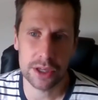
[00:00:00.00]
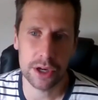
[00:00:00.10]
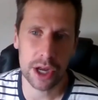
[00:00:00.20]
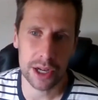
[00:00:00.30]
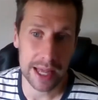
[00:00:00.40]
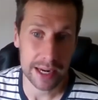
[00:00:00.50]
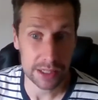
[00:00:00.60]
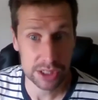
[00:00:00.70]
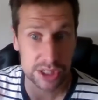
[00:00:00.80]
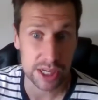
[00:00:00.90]
to not let it
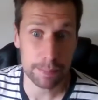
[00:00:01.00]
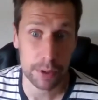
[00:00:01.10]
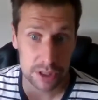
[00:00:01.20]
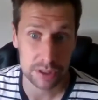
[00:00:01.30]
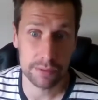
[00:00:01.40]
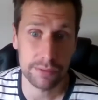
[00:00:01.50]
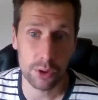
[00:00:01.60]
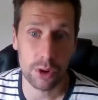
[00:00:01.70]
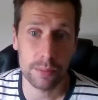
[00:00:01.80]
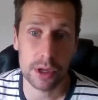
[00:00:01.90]
shape us and
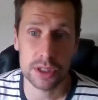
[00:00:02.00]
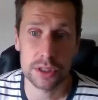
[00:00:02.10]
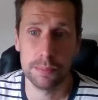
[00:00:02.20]
form us,